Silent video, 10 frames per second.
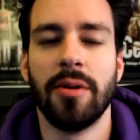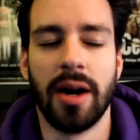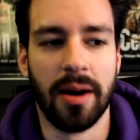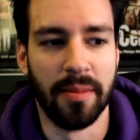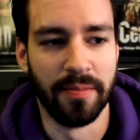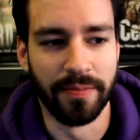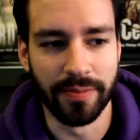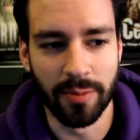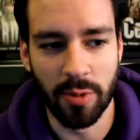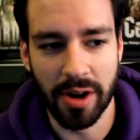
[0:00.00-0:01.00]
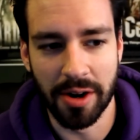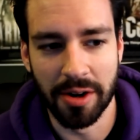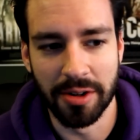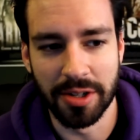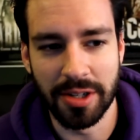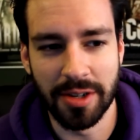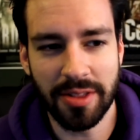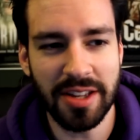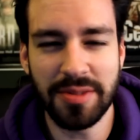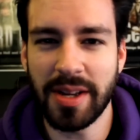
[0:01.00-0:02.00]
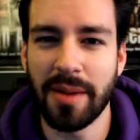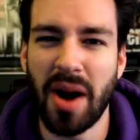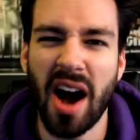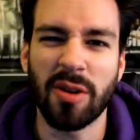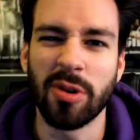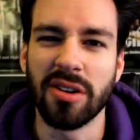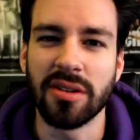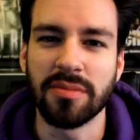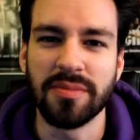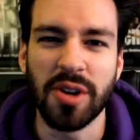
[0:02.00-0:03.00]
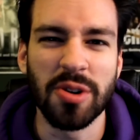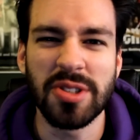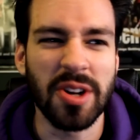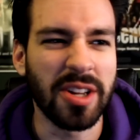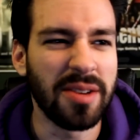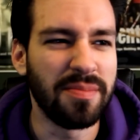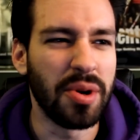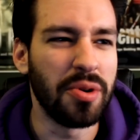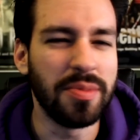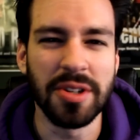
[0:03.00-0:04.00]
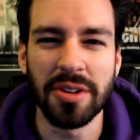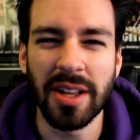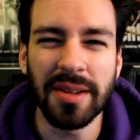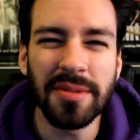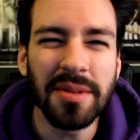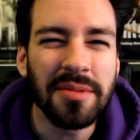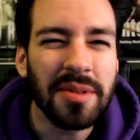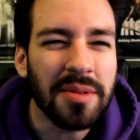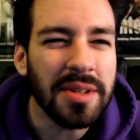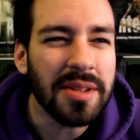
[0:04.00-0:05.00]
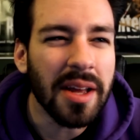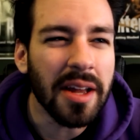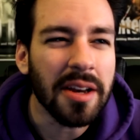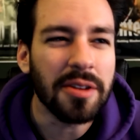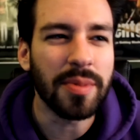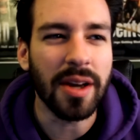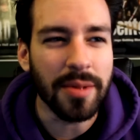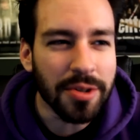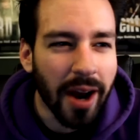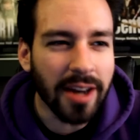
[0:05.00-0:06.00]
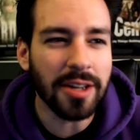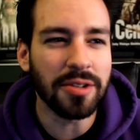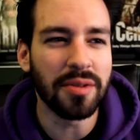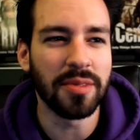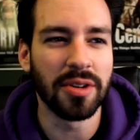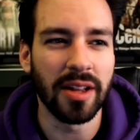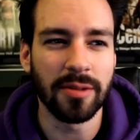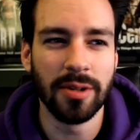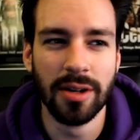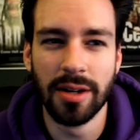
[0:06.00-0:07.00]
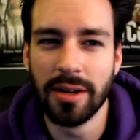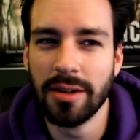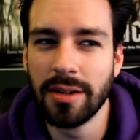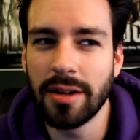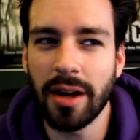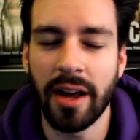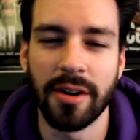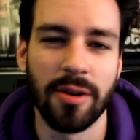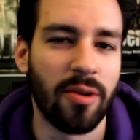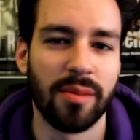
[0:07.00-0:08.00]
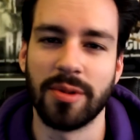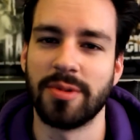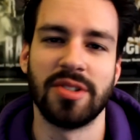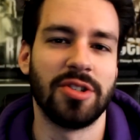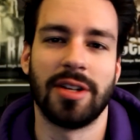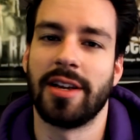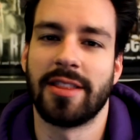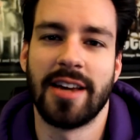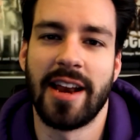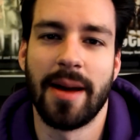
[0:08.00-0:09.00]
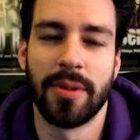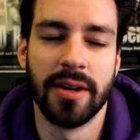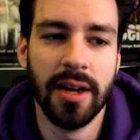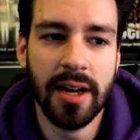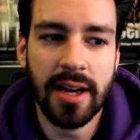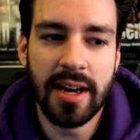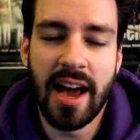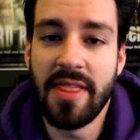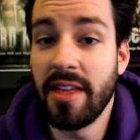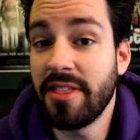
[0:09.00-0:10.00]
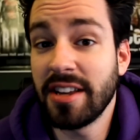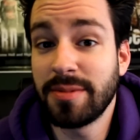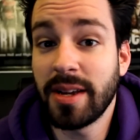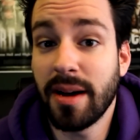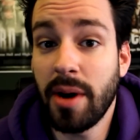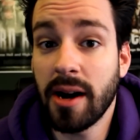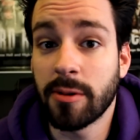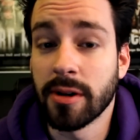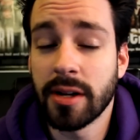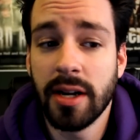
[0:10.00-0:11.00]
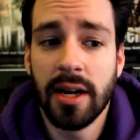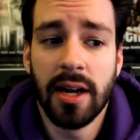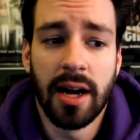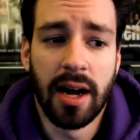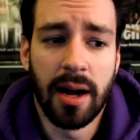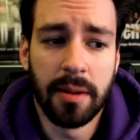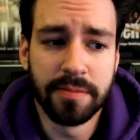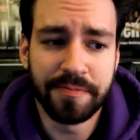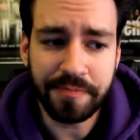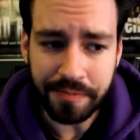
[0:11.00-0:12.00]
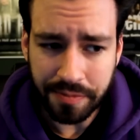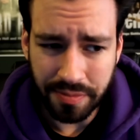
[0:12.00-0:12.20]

um, where, you know, things become awkward, girls start getting boobs, and you're like, what, what's that? And you become attracted to them, and you're like, well, uh, I don't know, hormones and shit like that happen. And then things become awkward. Um,